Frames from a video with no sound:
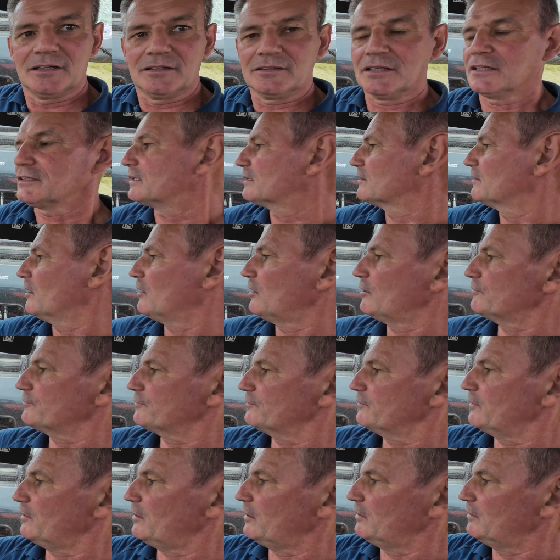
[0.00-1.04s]
and then you're
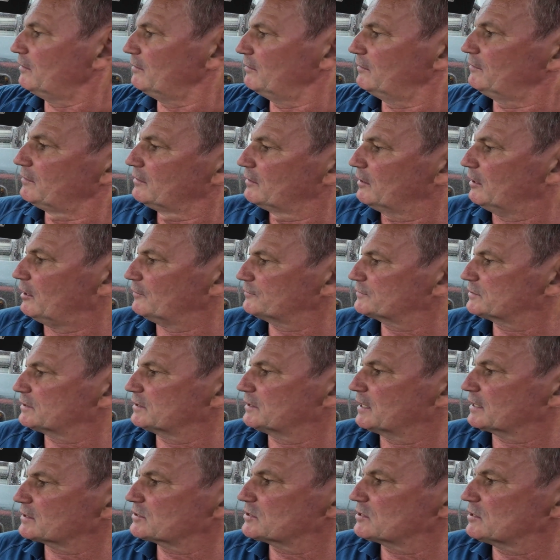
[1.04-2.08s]
off to
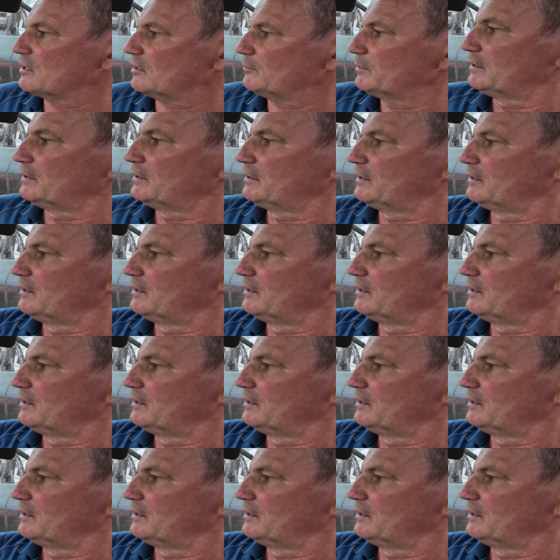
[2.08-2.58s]
your next job.